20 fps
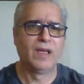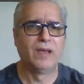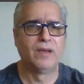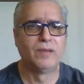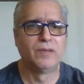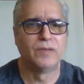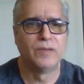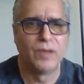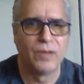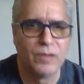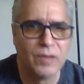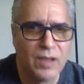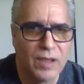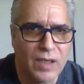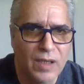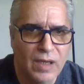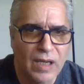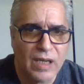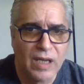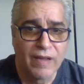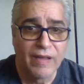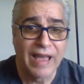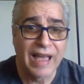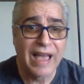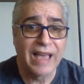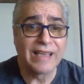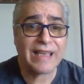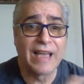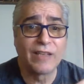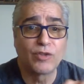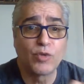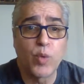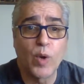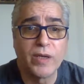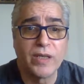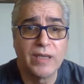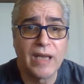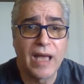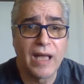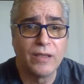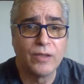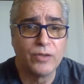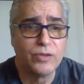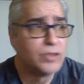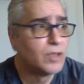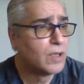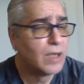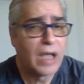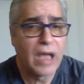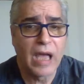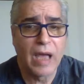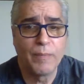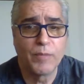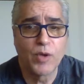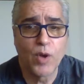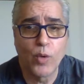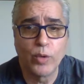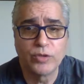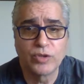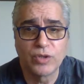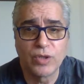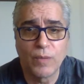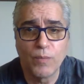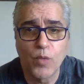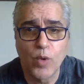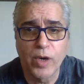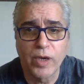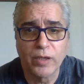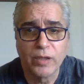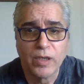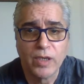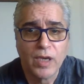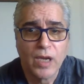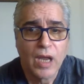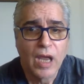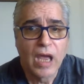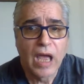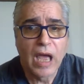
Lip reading: I don't know. I got $20. I'm going somewhere.